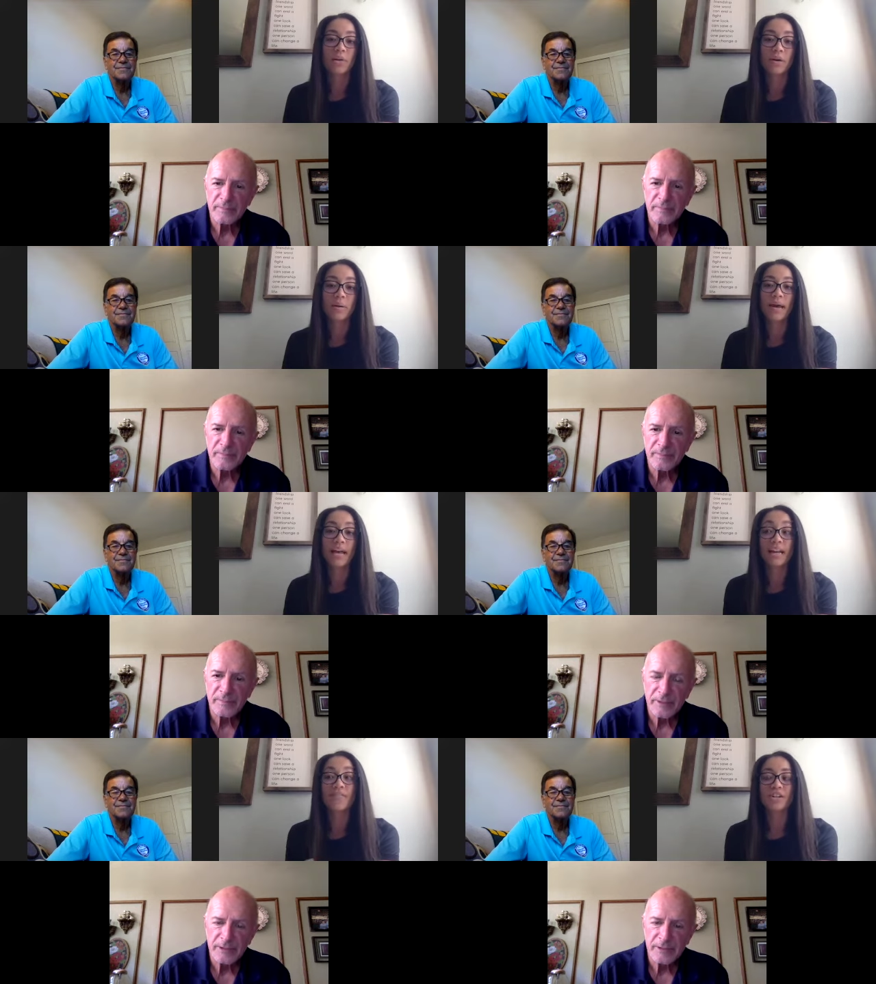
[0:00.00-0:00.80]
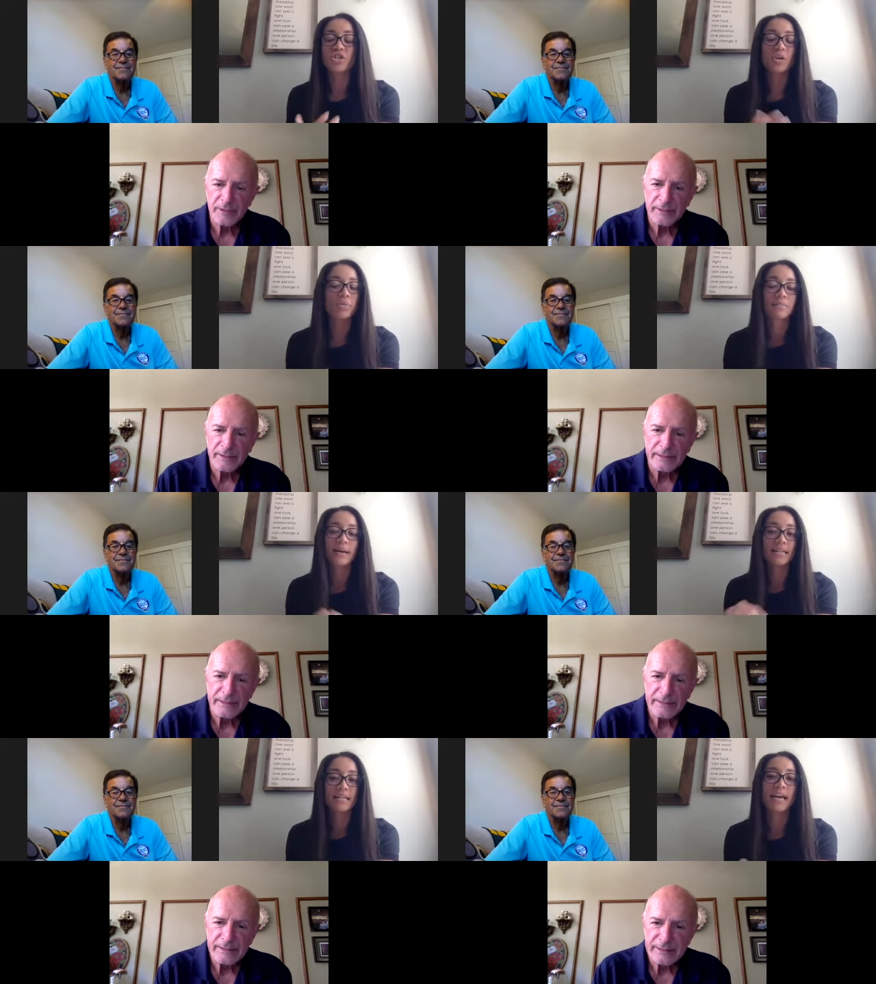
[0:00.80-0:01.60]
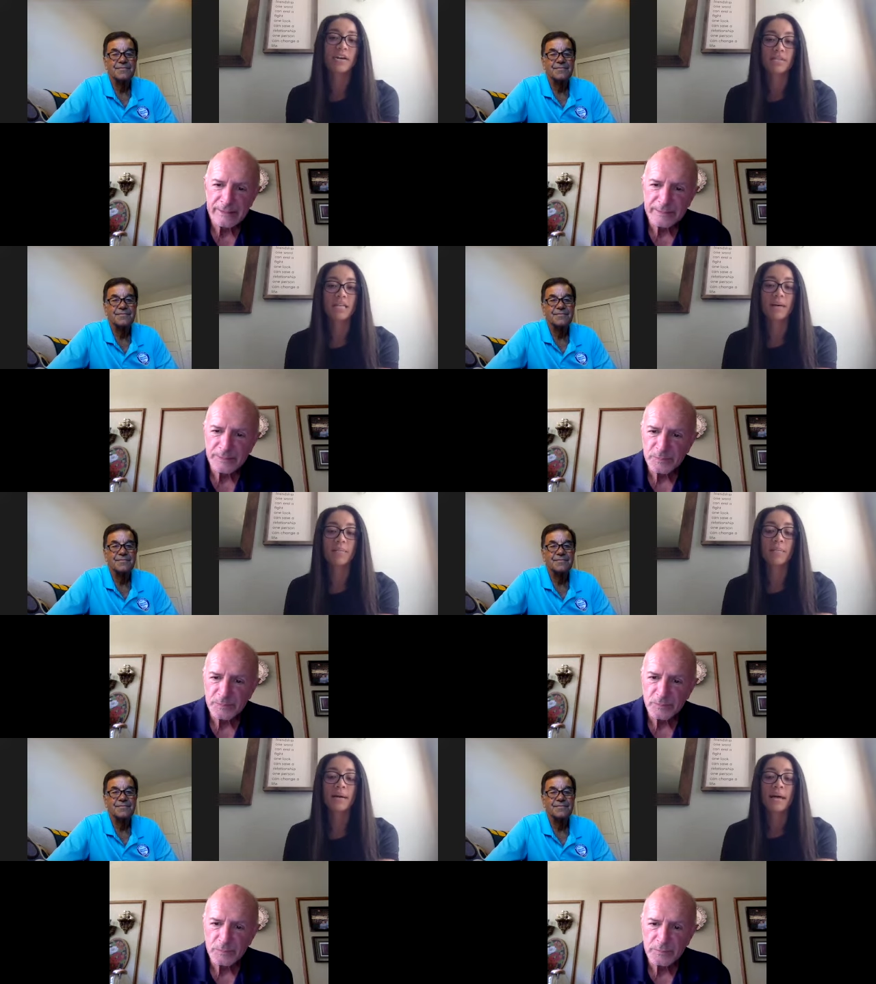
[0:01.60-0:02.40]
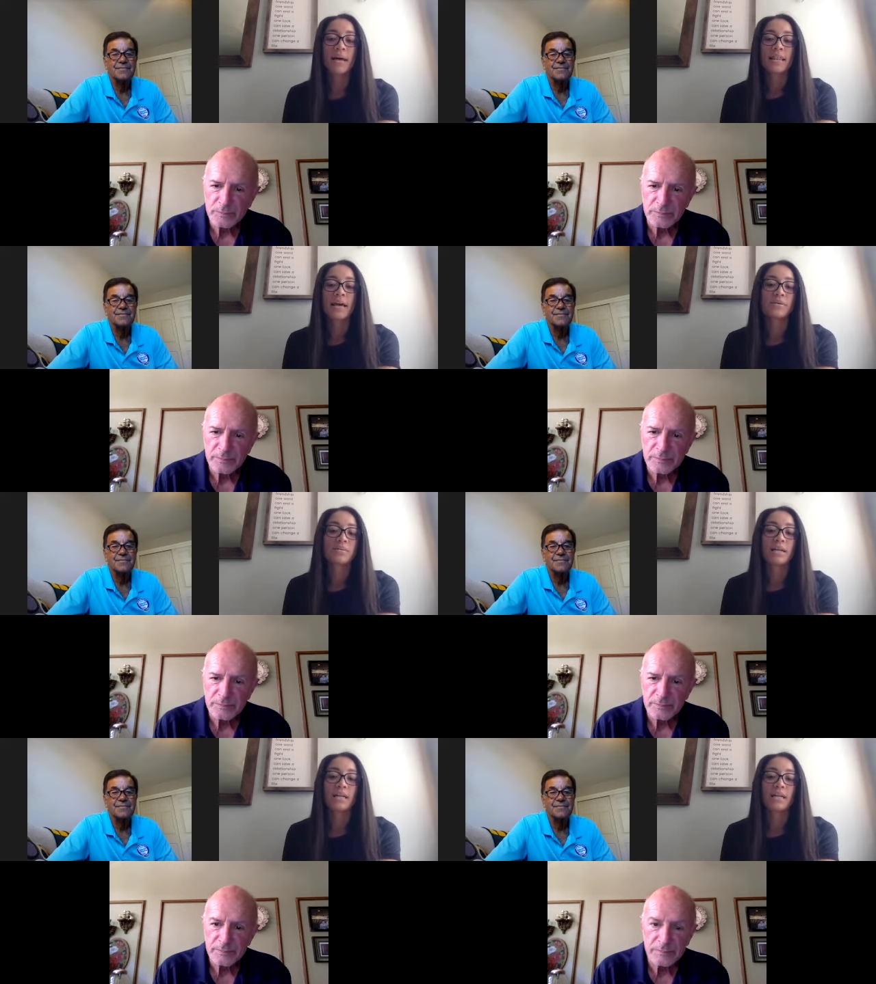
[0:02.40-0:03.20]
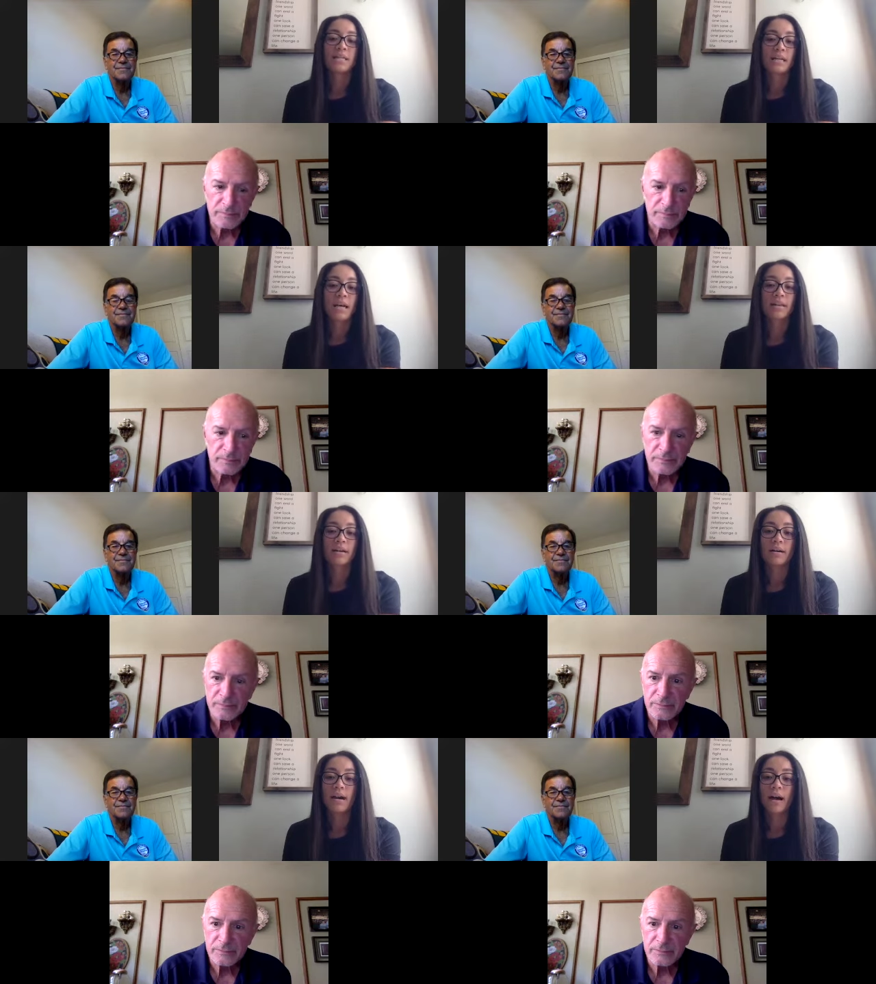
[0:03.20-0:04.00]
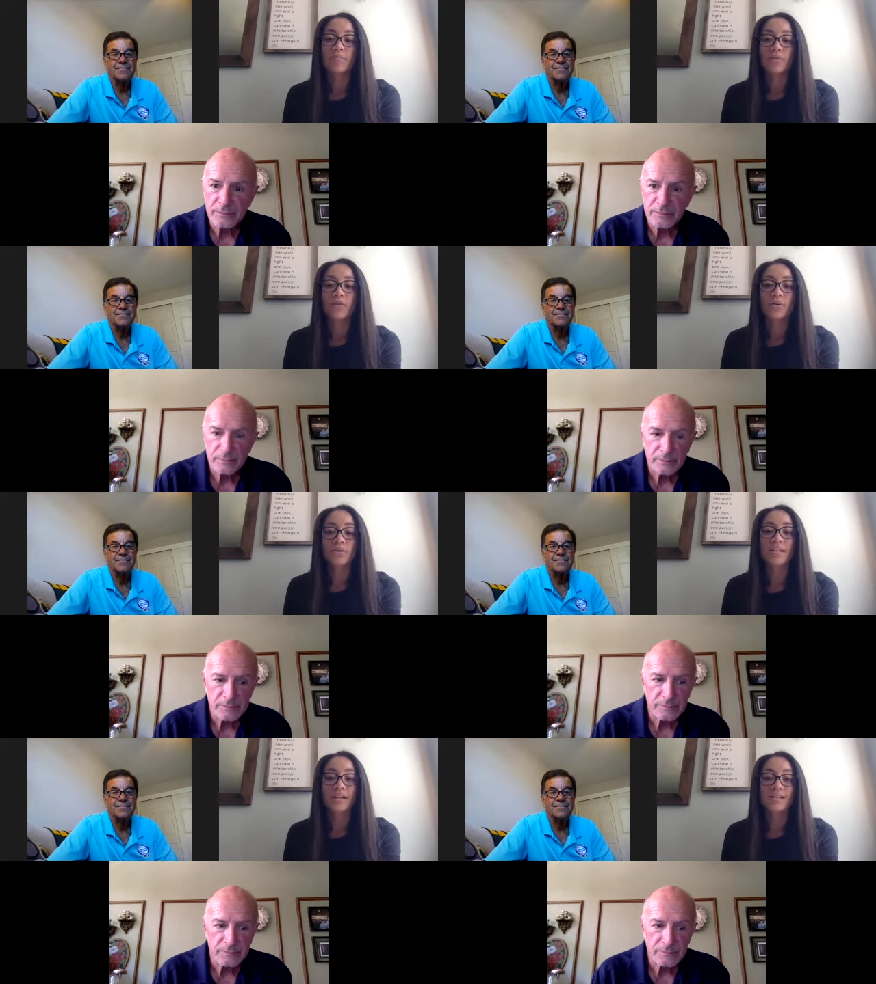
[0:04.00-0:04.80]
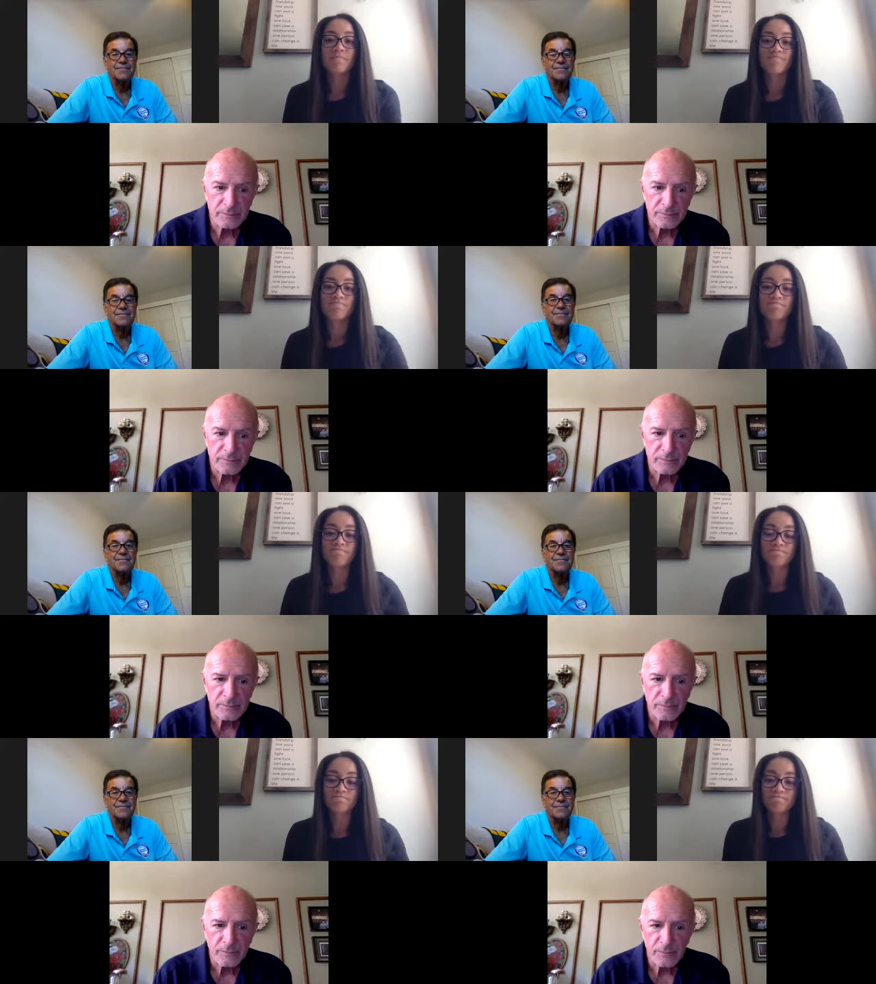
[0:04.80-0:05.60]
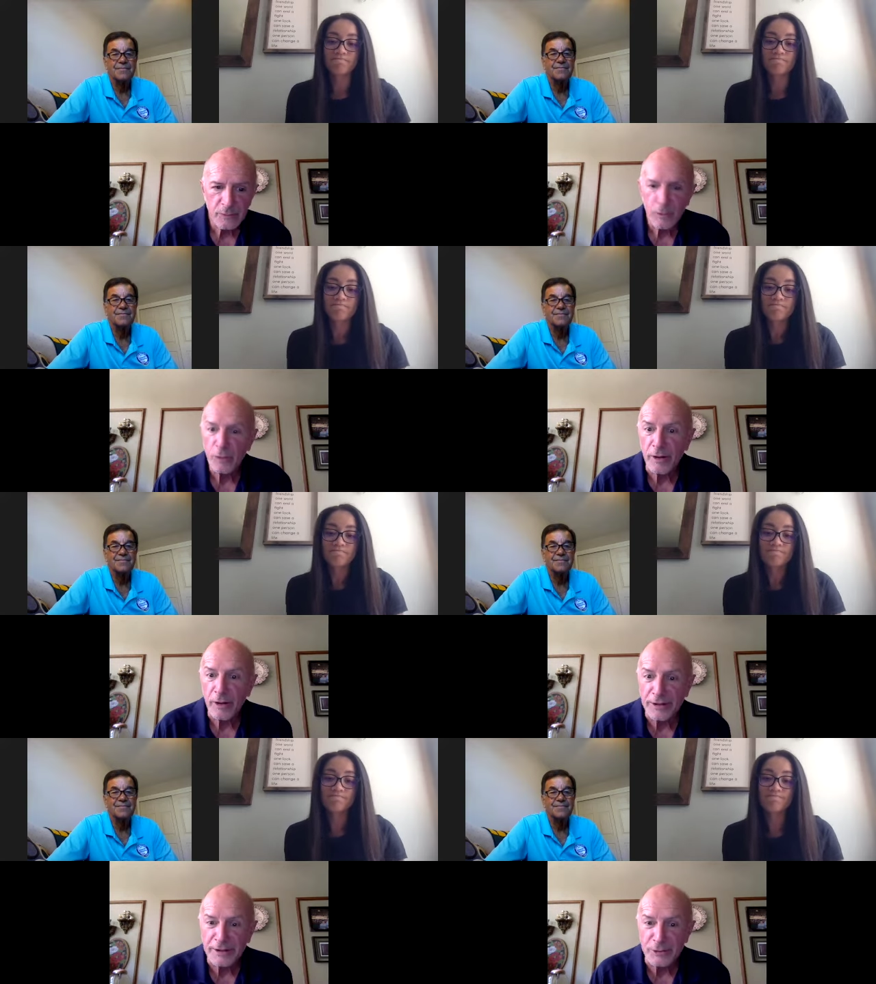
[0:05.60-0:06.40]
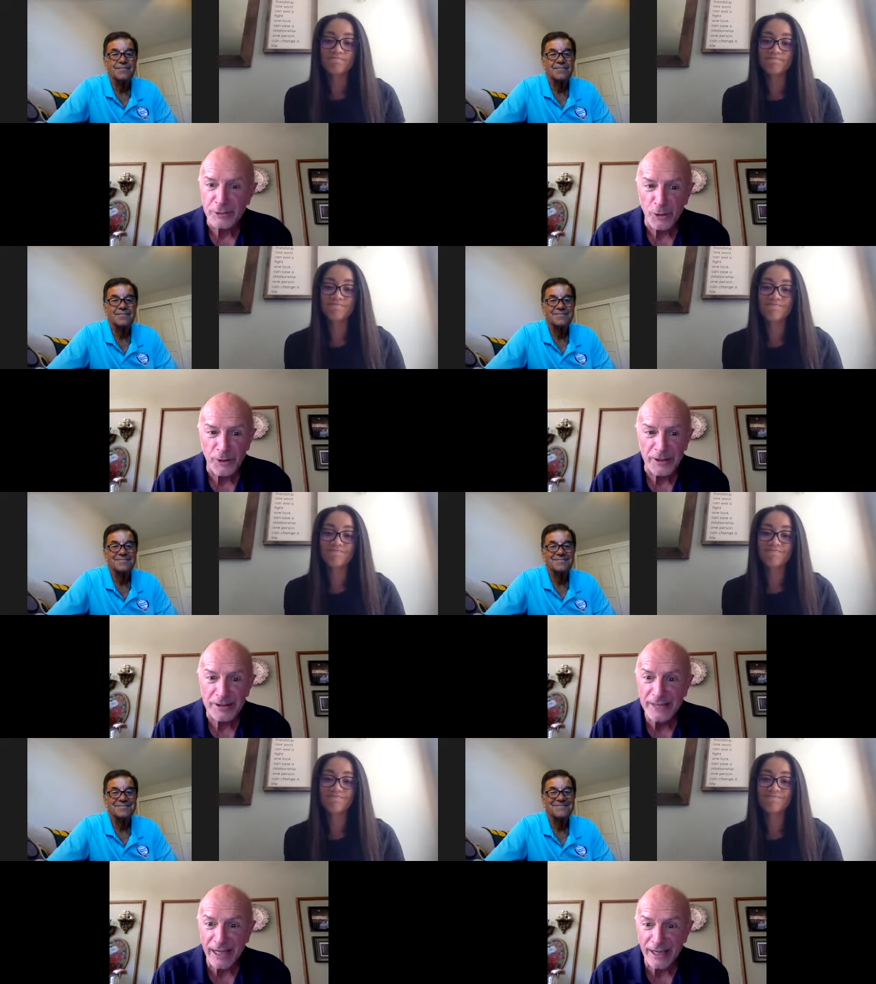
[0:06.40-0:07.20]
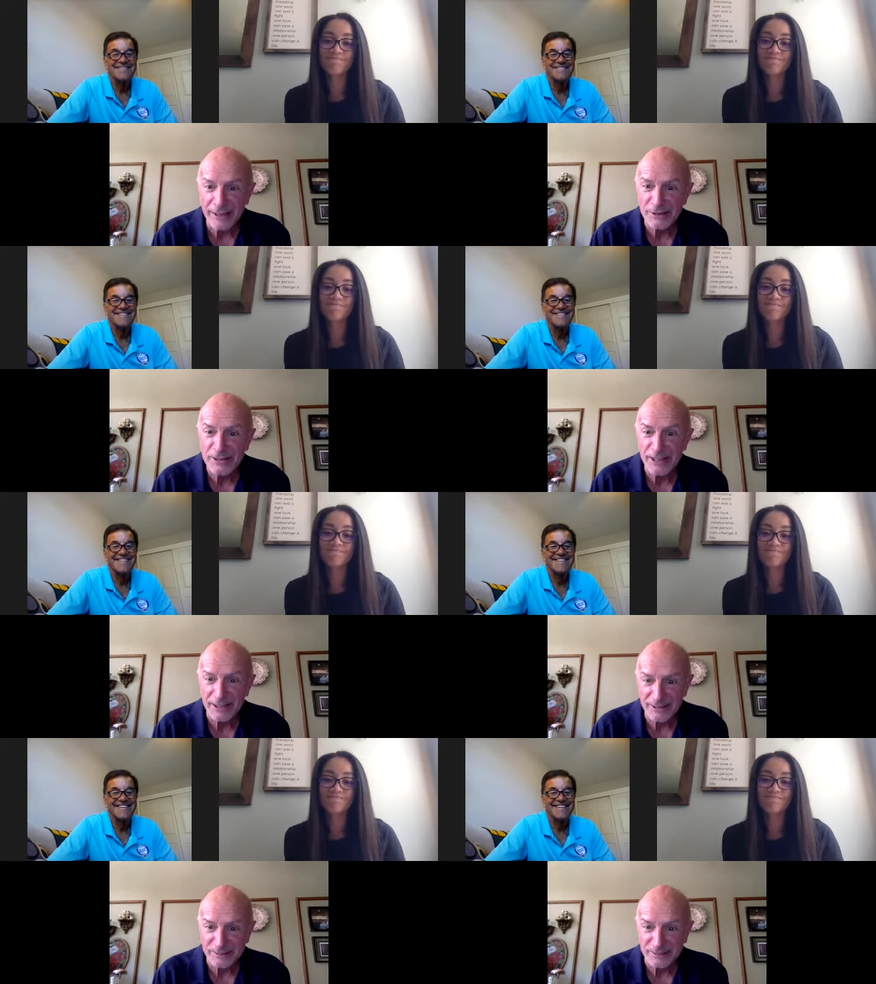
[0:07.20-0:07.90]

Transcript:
Speaker 1: room, and it eventually was my entire team that was meeting together um, for those studies.
Speaker 2: Hold on, your entire team.